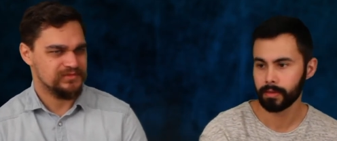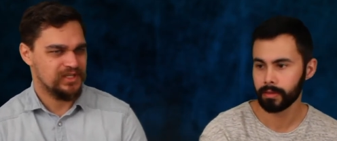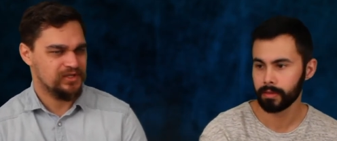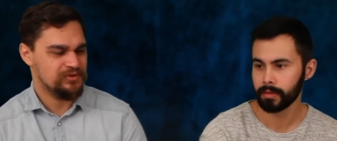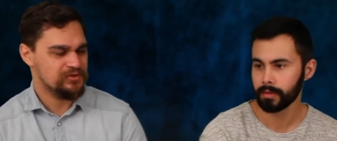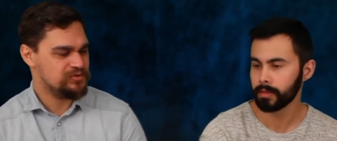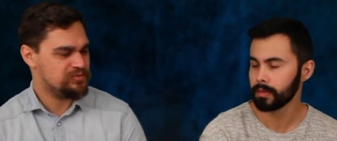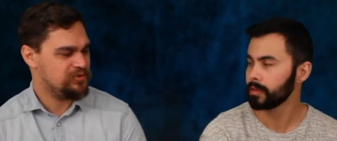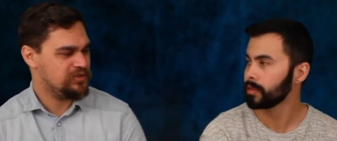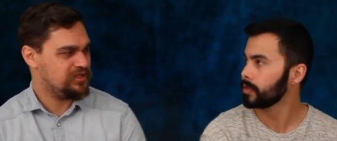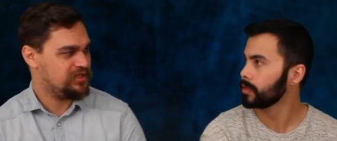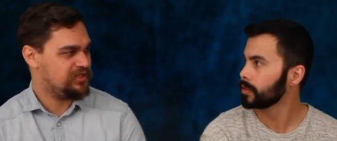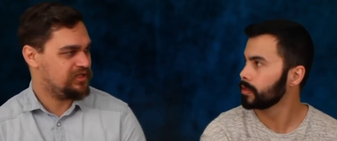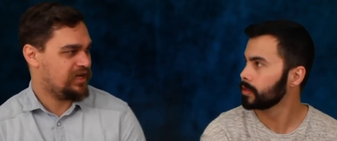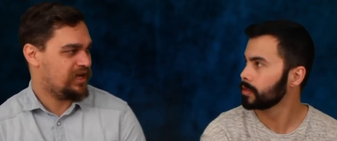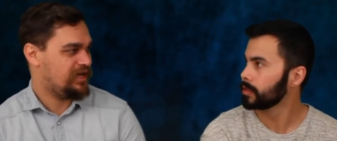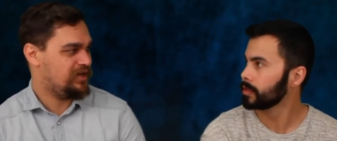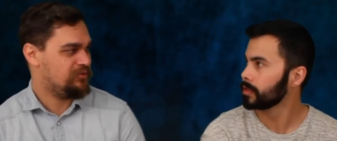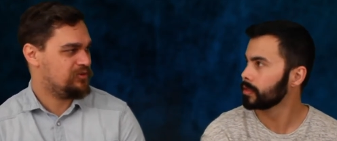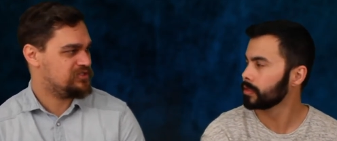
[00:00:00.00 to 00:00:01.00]
Speaker 1: it was pretty.
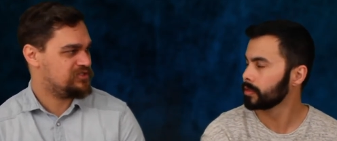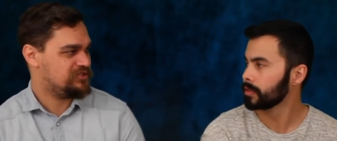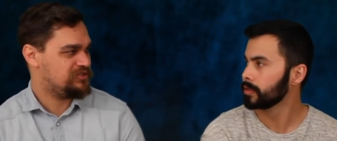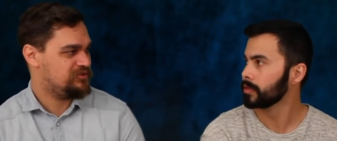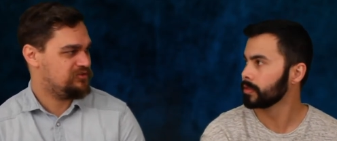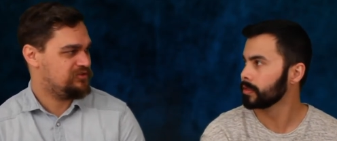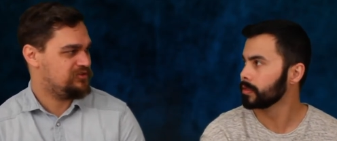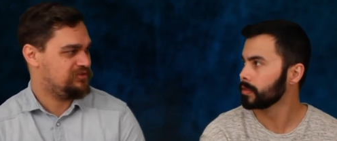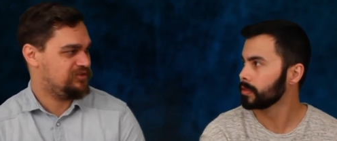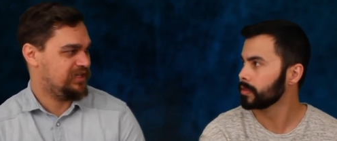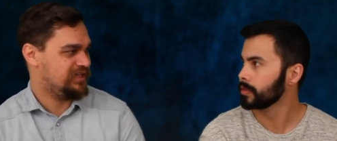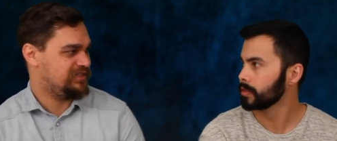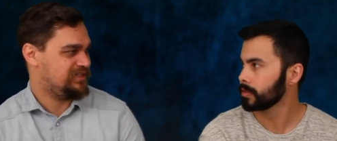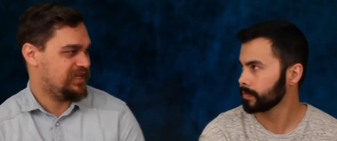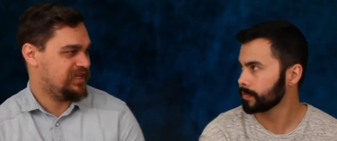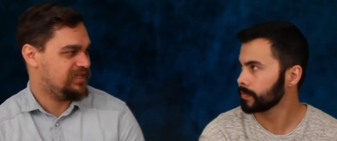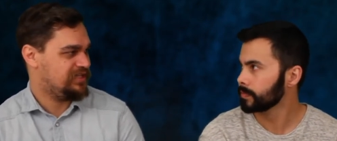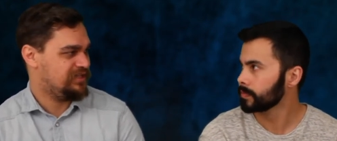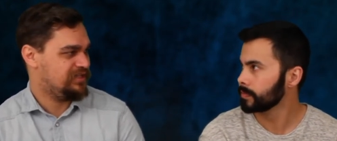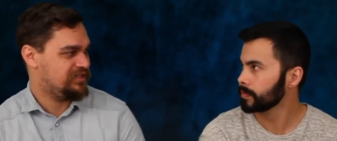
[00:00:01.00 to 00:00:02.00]
Yeah, it wasn't too like
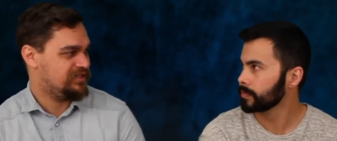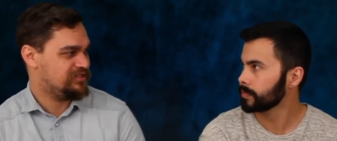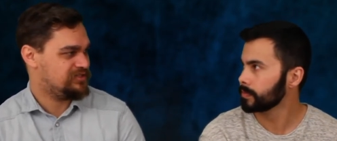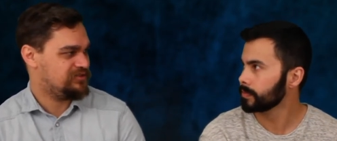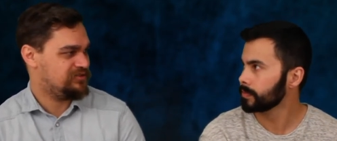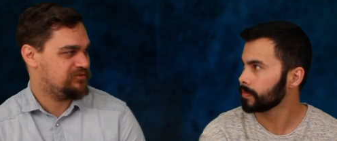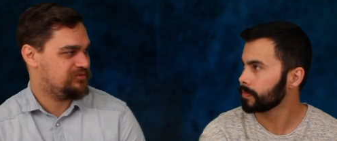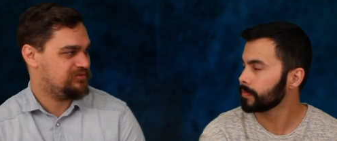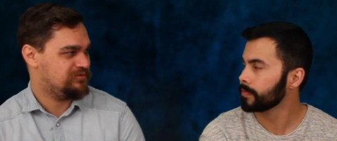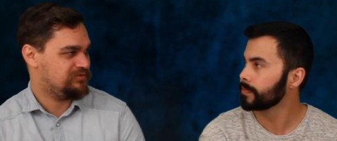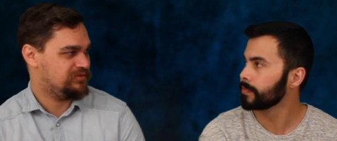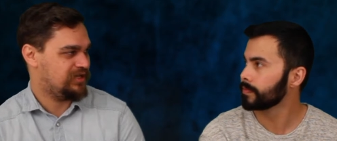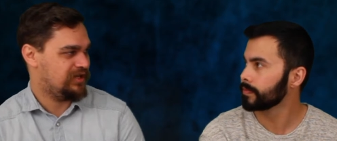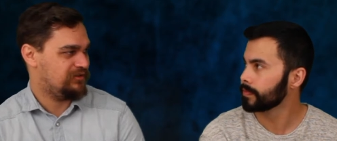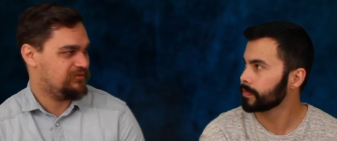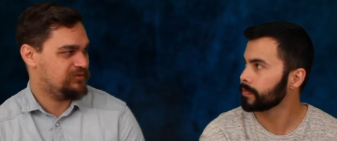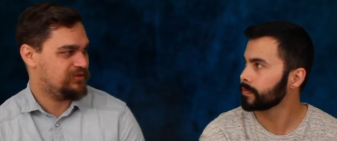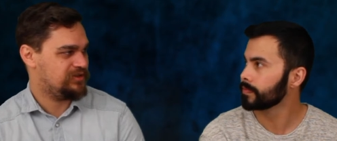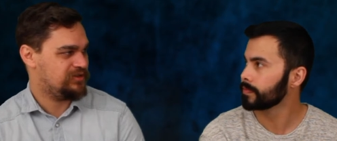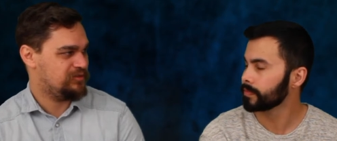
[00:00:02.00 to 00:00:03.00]
danky because you yeah
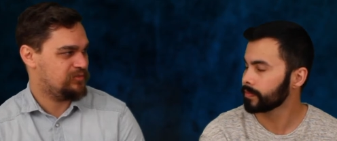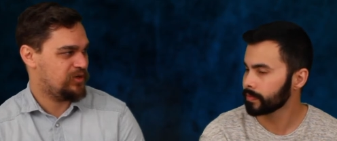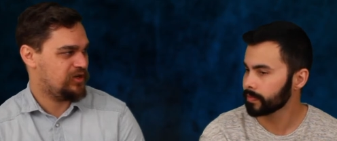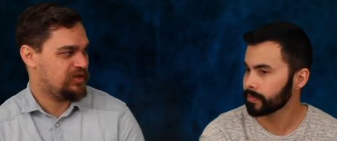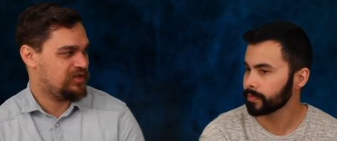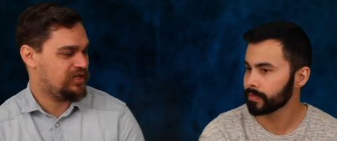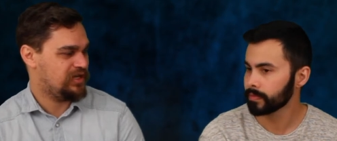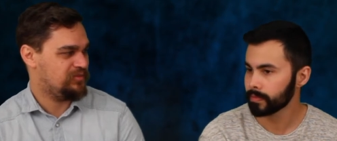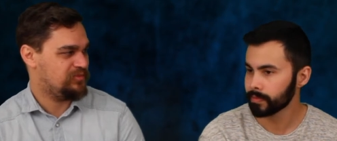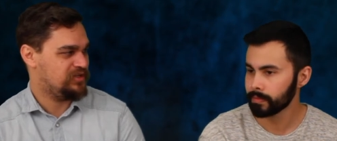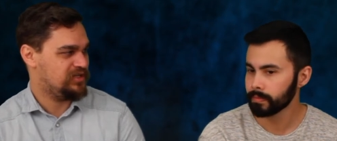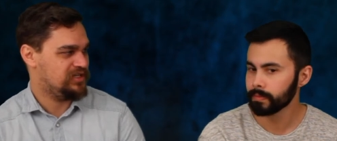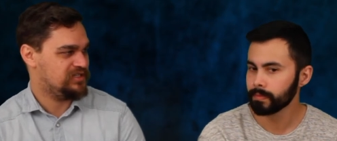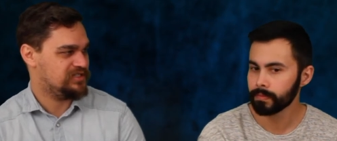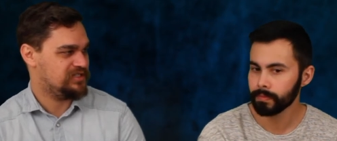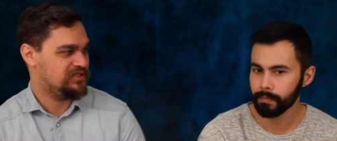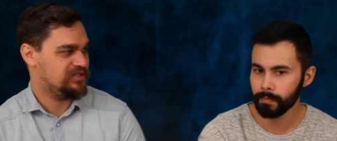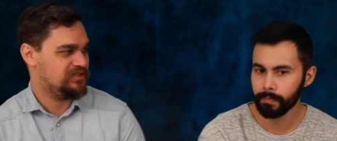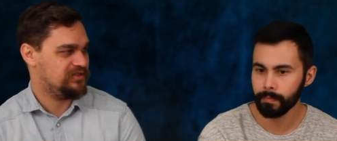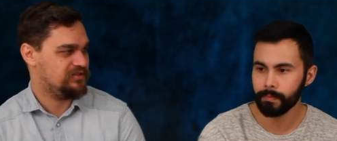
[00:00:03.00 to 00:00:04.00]
with American IPAs
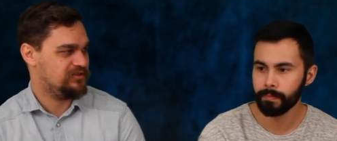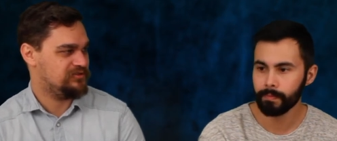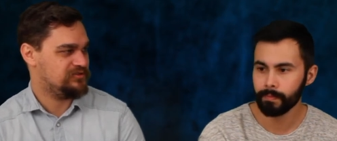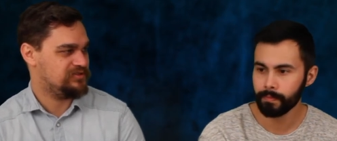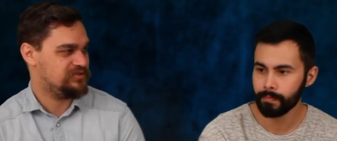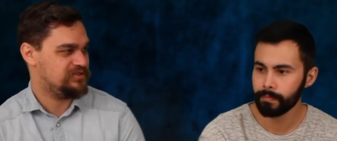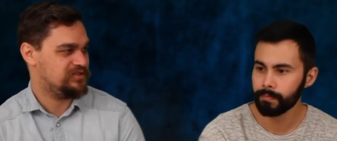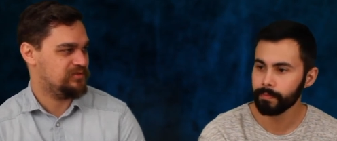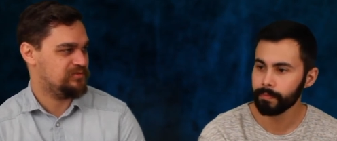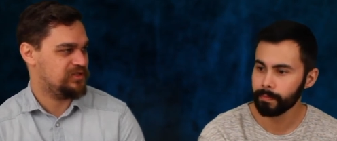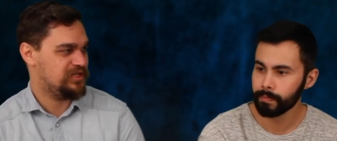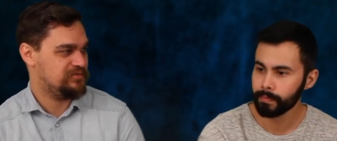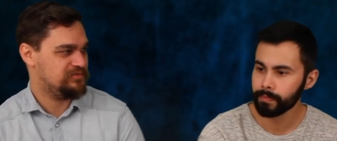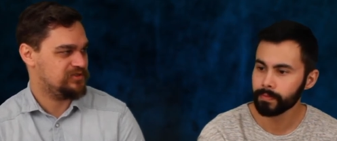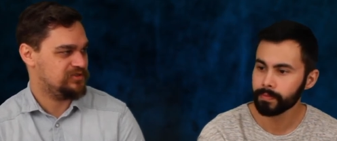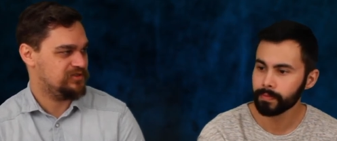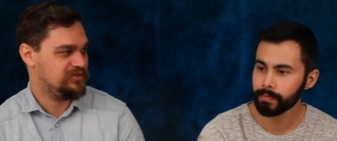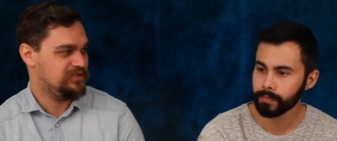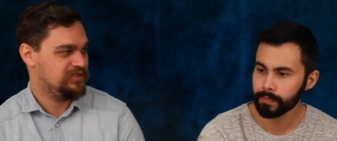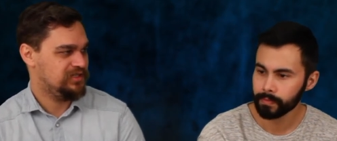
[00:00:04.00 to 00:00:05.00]
I mm-hmm. think those sometimes
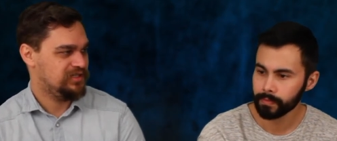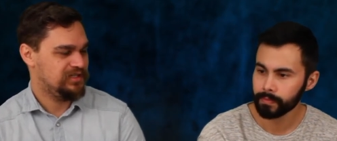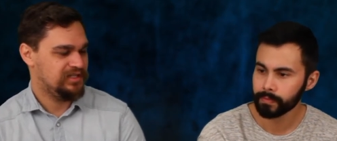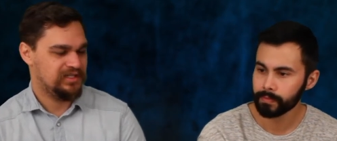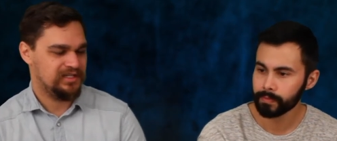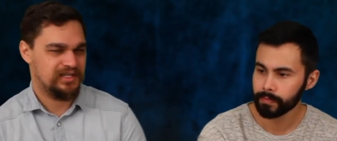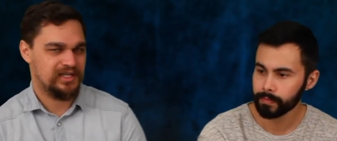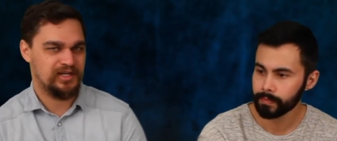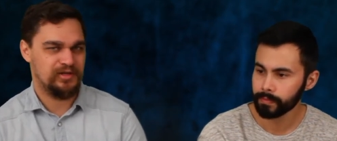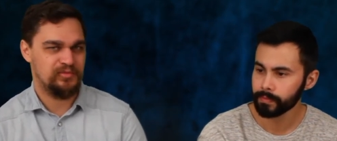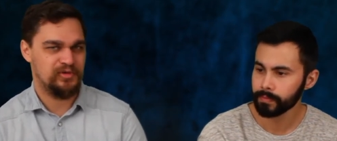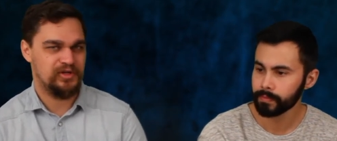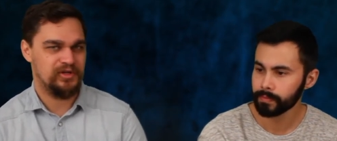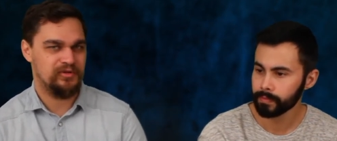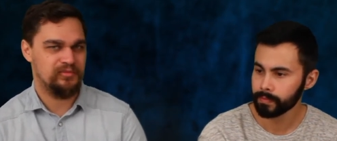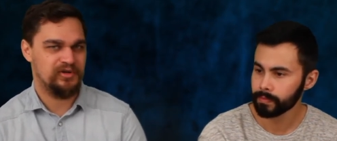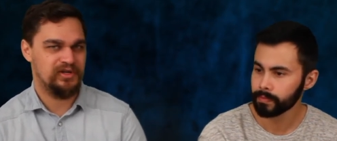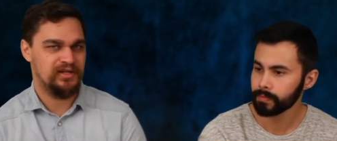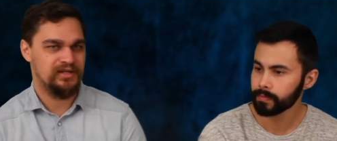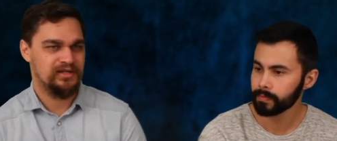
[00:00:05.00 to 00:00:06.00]
are kind of bitter.
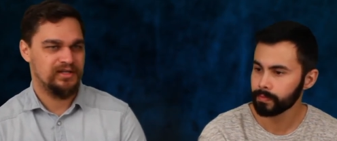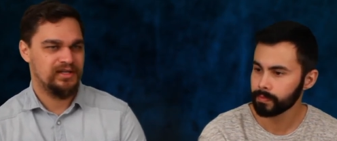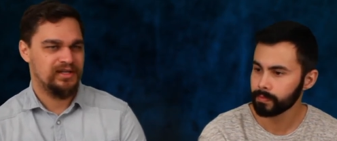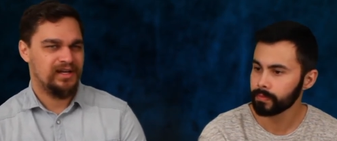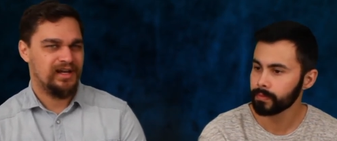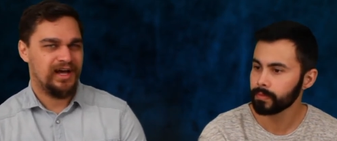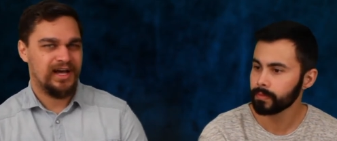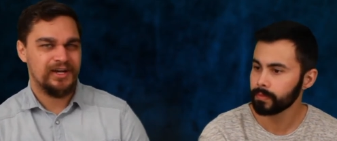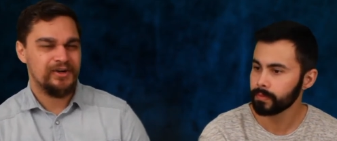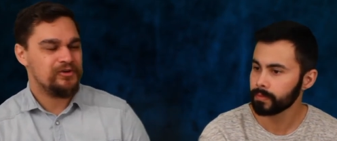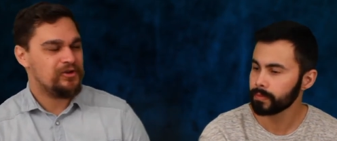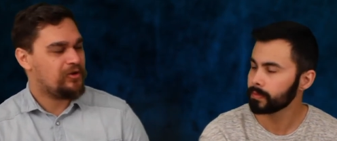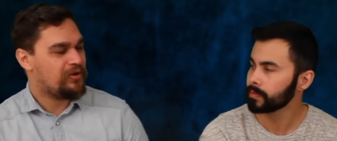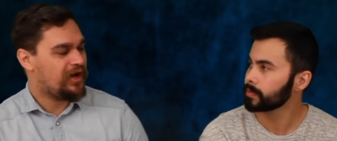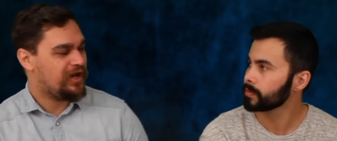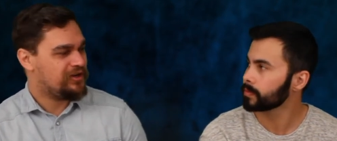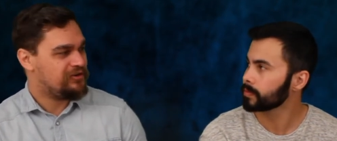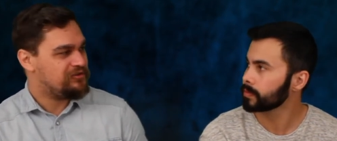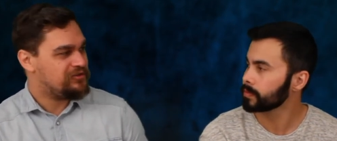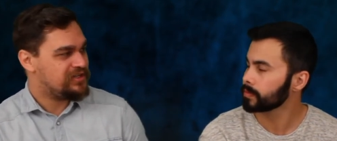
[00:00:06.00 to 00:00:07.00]
But I don't know.
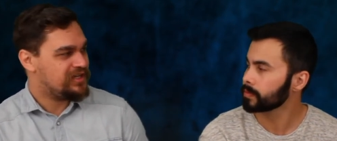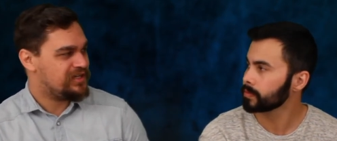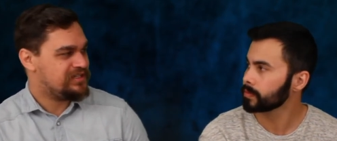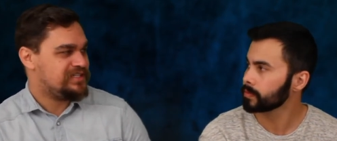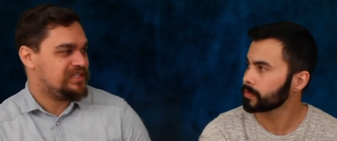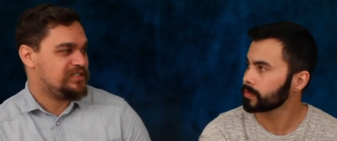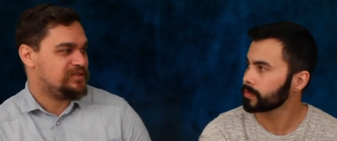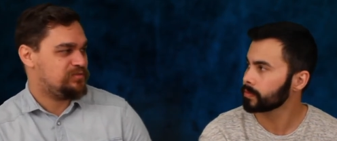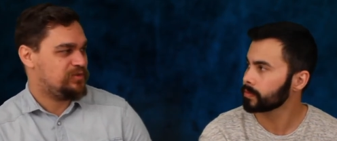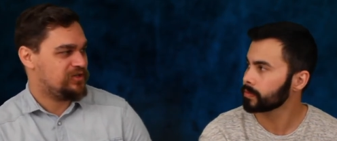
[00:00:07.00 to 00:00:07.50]
I don't think I taste